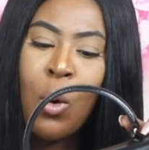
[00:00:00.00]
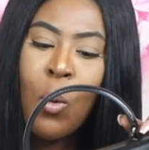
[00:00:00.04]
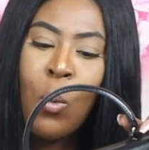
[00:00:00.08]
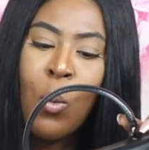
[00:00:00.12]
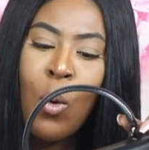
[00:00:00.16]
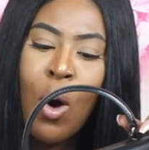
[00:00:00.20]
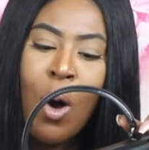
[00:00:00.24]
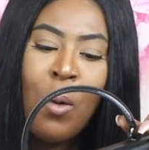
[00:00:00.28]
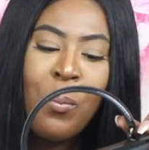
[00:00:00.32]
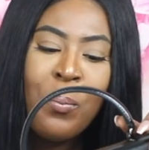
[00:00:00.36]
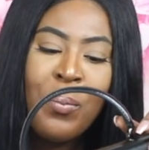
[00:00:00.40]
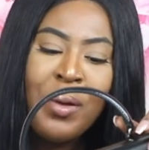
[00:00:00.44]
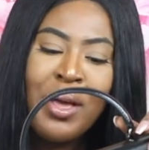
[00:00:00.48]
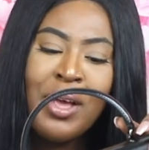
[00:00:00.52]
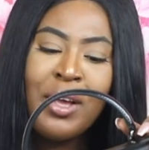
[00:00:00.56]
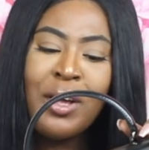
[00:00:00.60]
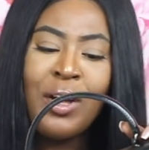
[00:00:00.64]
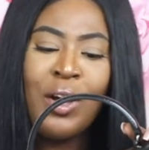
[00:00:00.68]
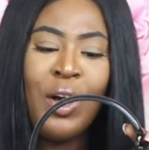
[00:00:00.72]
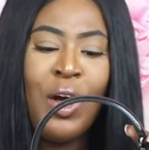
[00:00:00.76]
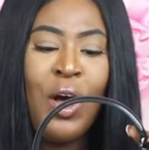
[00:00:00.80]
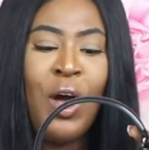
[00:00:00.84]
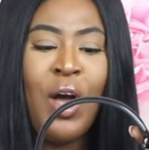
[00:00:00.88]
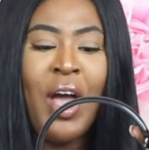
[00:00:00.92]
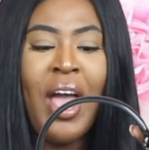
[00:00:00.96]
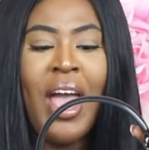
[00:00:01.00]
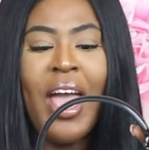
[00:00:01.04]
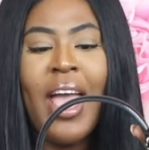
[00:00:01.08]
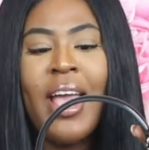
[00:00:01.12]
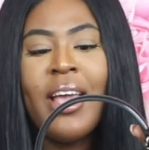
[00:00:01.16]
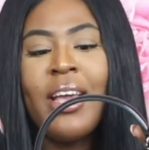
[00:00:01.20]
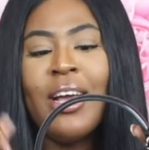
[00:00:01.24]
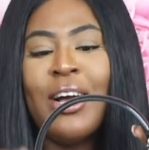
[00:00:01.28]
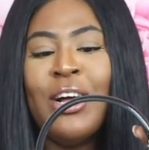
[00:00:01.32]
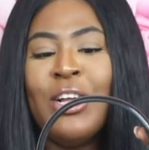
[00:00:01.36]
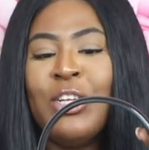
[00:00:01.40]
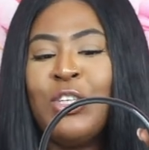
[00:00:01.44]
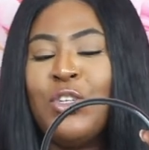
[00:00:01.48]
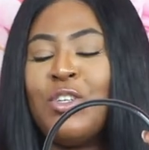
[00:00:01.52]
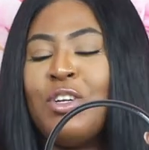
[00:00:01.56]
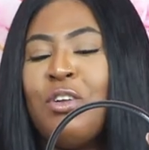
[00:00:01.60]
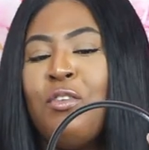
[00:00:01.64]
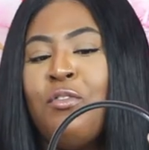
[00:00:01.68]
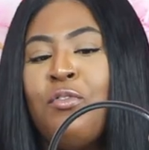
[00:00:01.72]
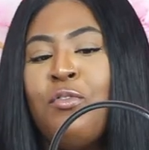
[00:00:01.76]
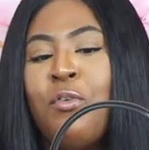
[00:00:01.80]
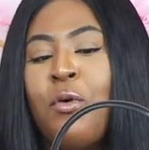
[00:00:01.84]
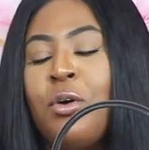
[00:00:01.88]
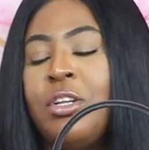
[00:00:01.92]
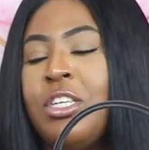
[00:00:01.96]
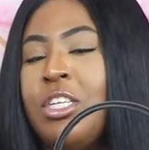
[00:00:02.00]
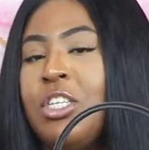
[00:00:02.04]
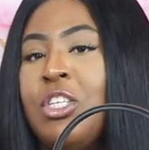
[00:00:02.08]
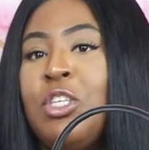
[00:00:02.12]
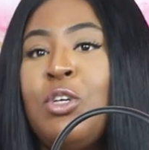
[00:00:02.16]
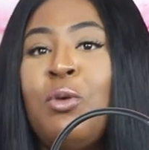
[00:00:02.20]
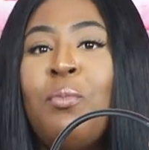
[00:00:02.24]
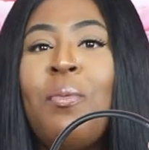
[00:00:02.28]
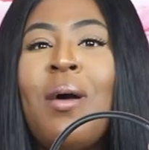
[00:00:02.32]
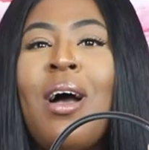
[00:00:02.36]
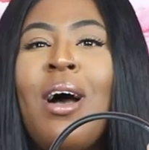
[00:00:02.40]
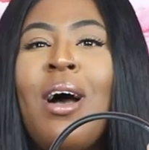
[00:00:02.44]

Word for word: a whopping eight hundred and forty-two